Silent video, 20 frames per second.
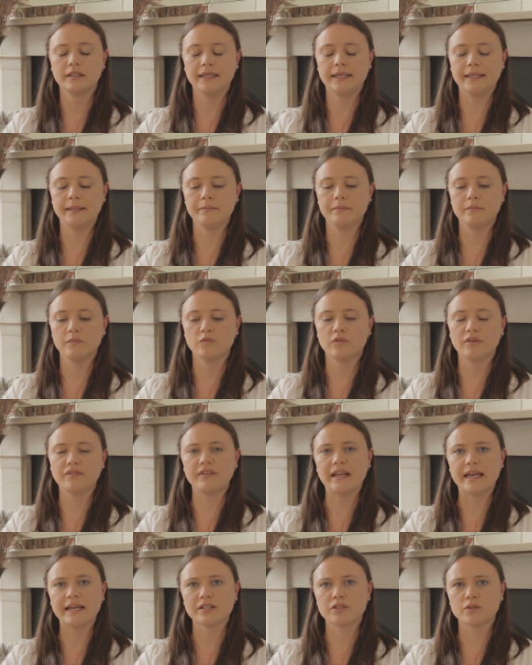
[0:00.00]
um,
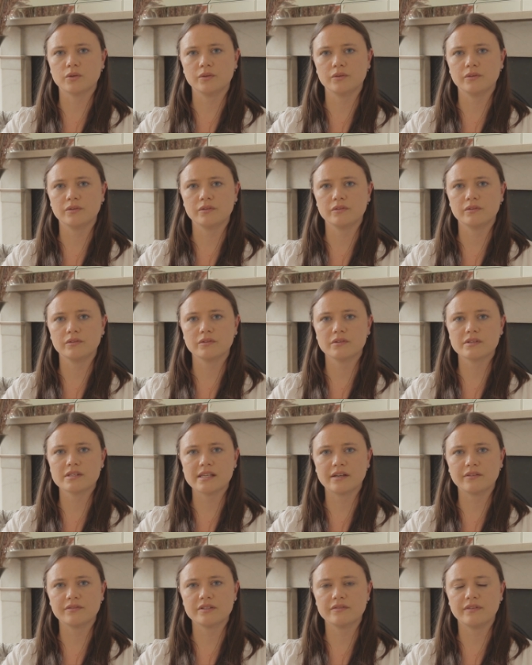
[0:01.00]
reflect on
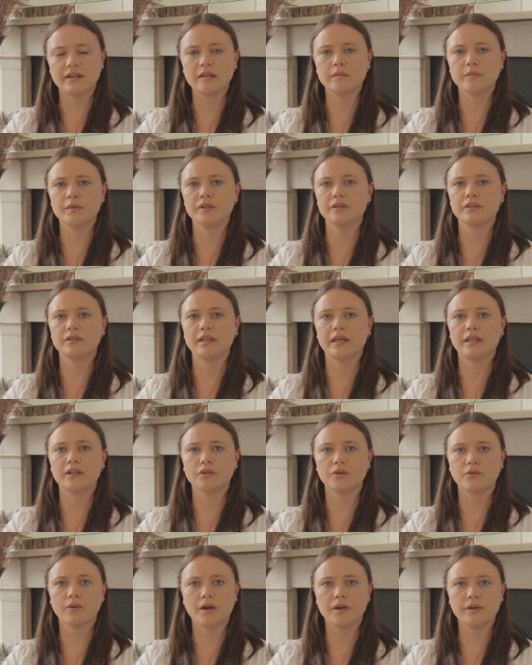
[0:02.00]
self-development
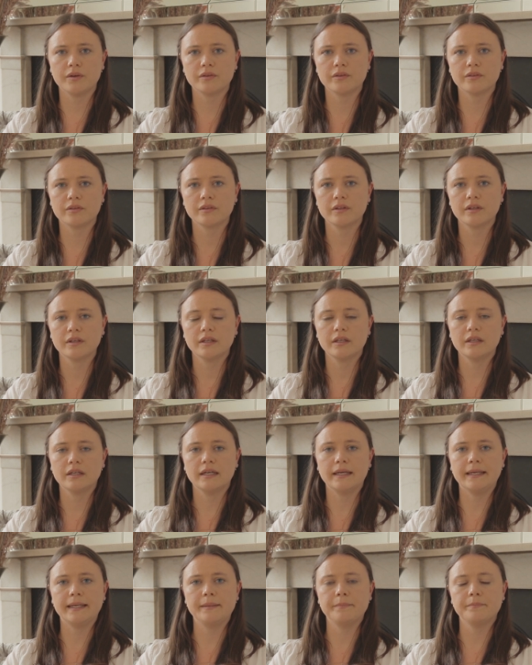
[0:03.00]
and growth.
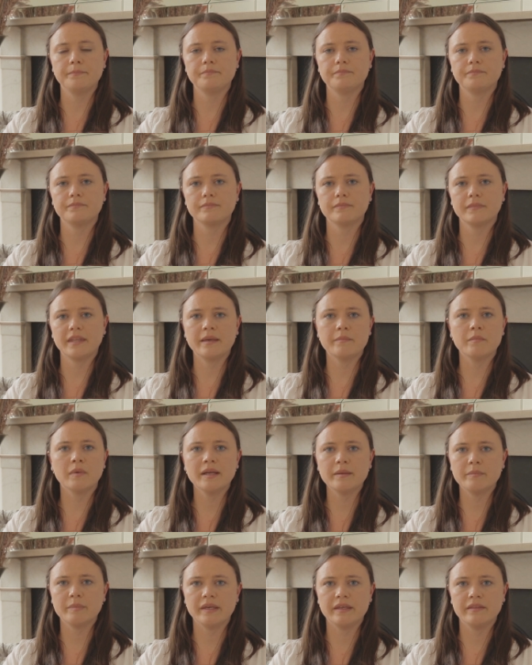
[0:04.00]
Um, it
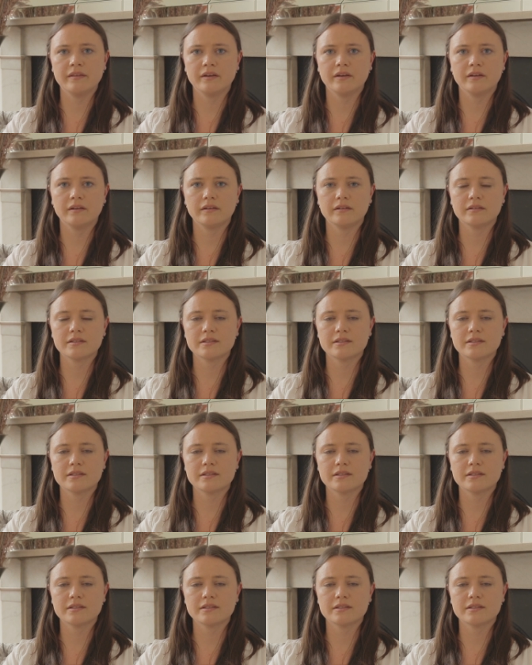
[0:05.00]
might be that